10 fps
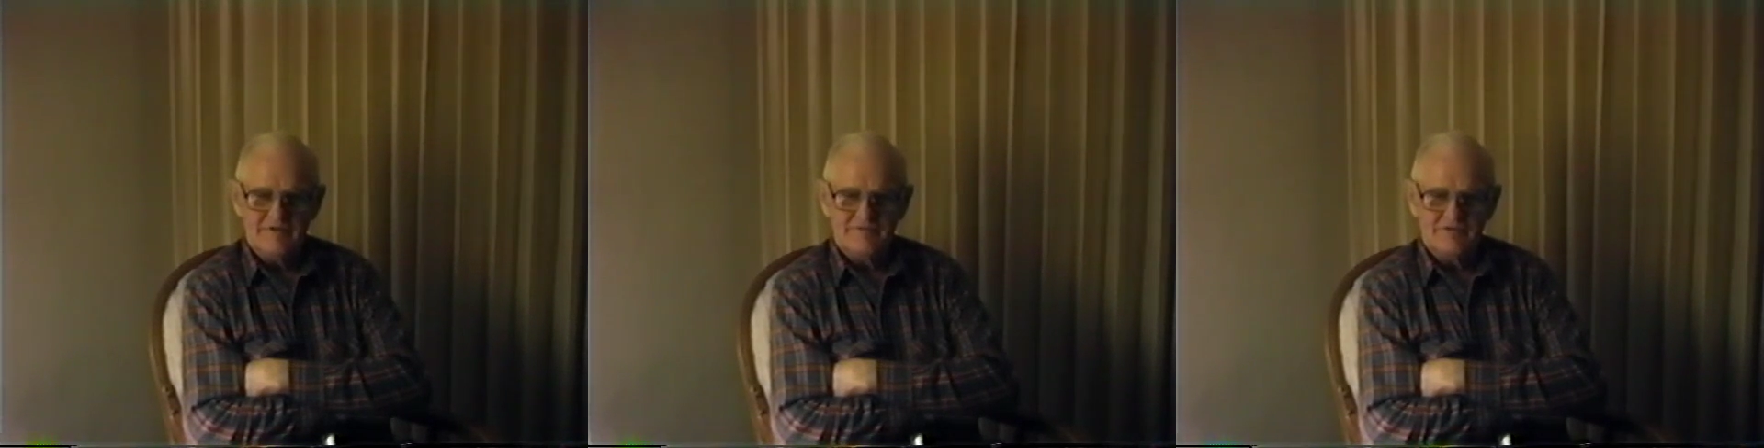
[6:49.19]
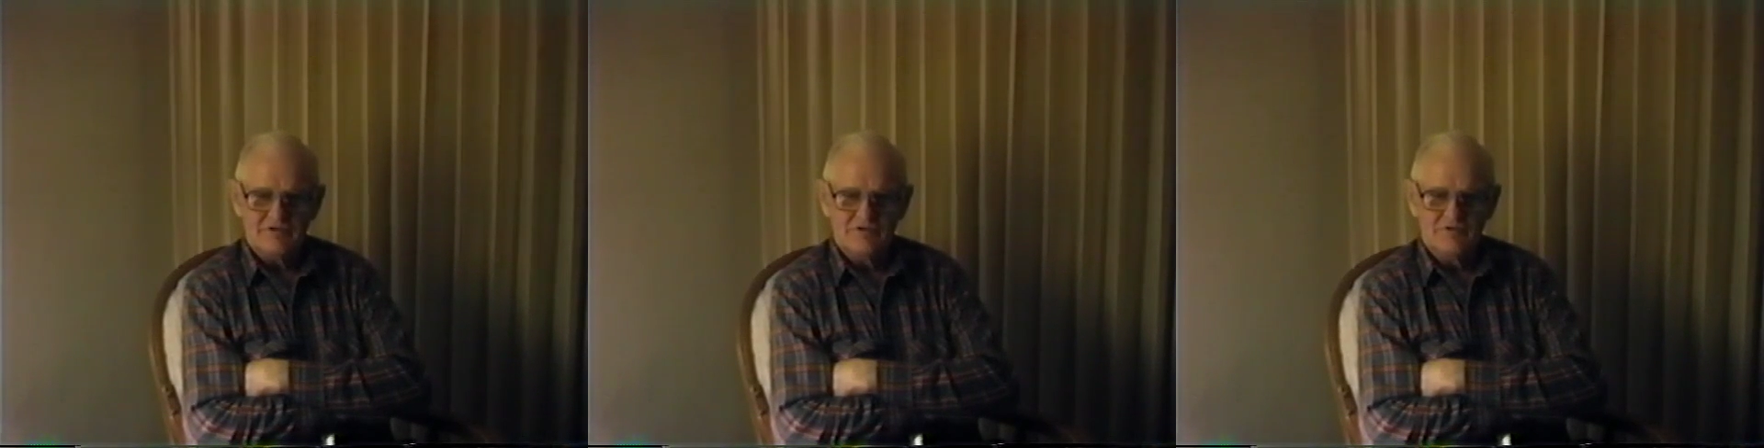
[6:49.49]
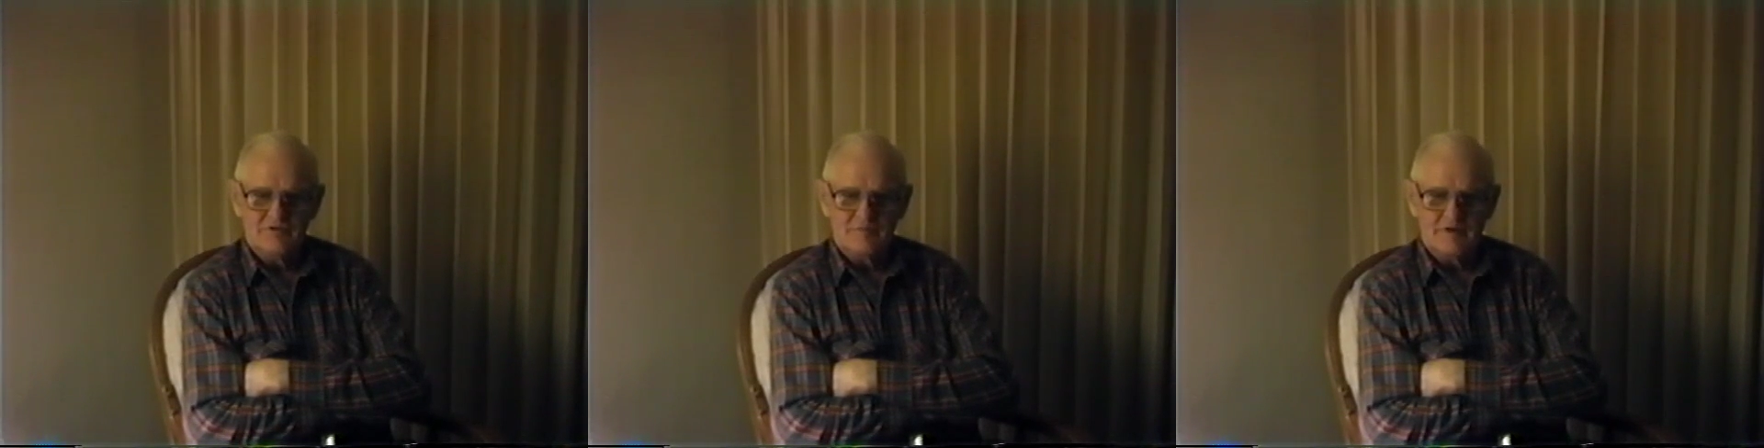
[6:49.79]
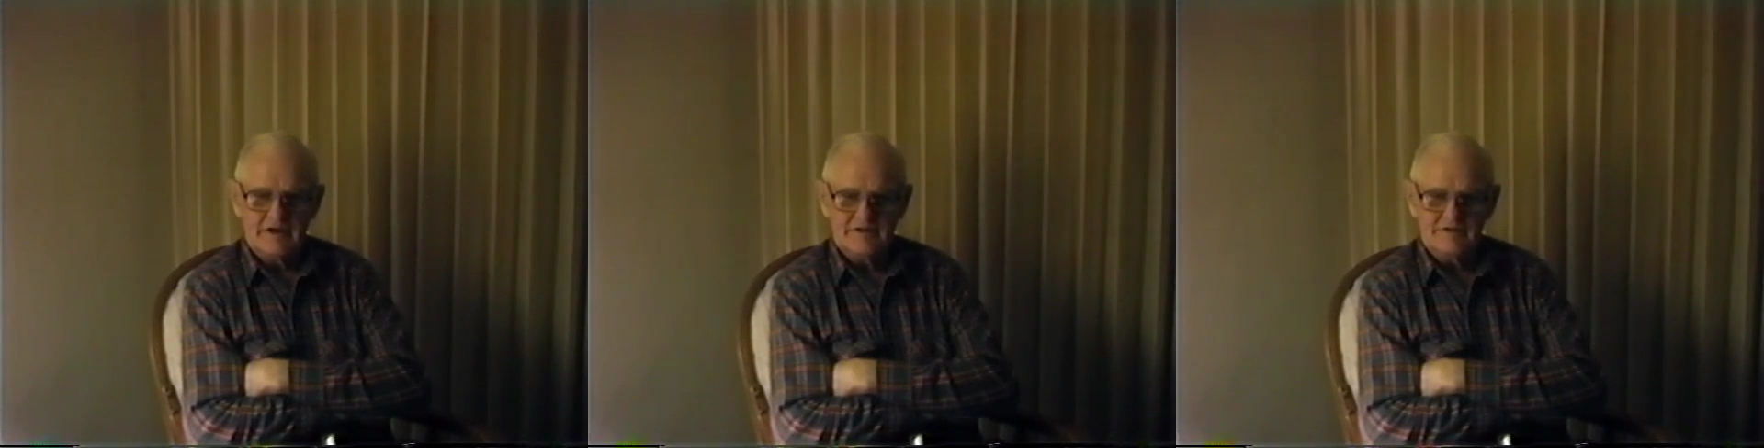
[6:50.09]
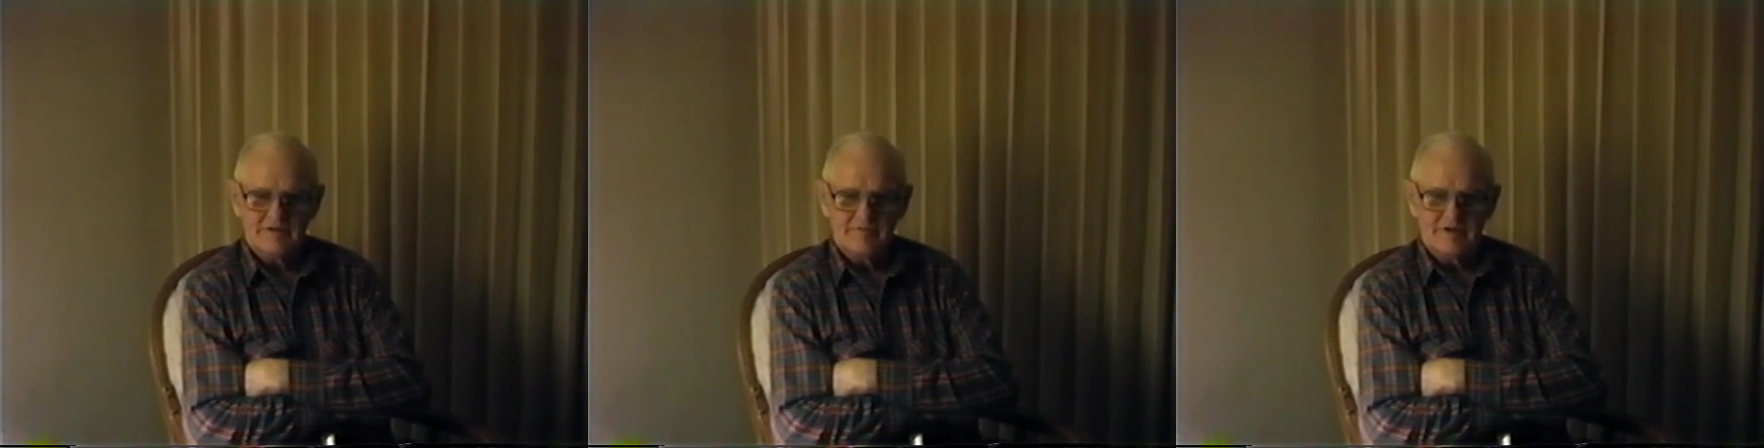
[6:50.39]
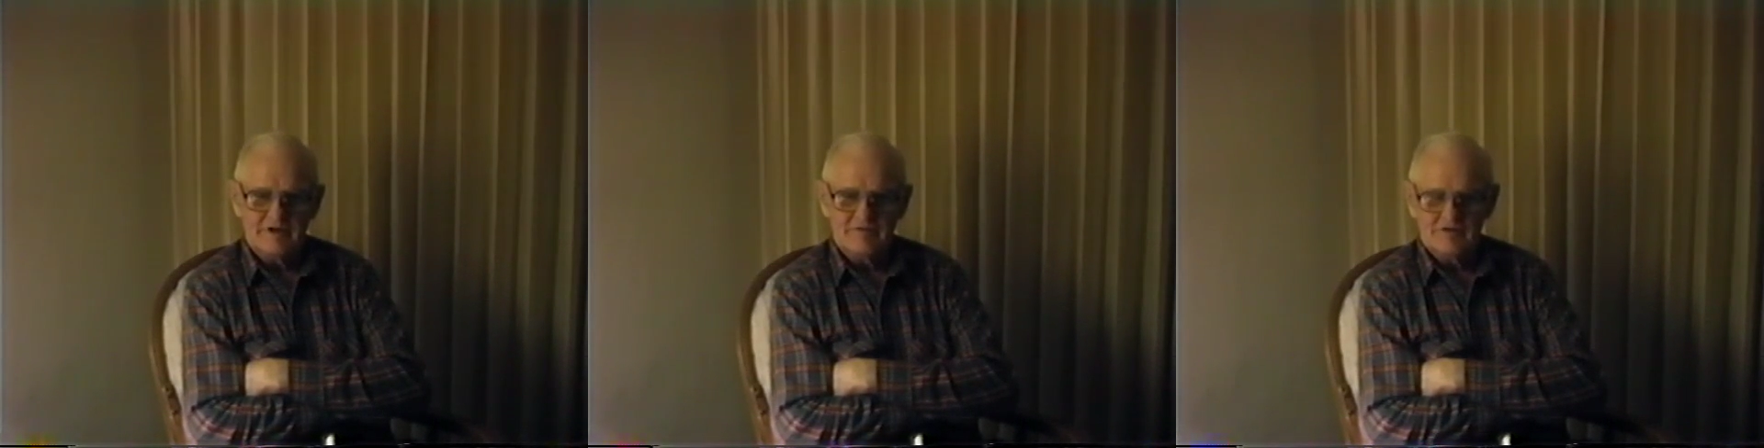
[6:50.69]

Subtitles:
after school for practice sometime,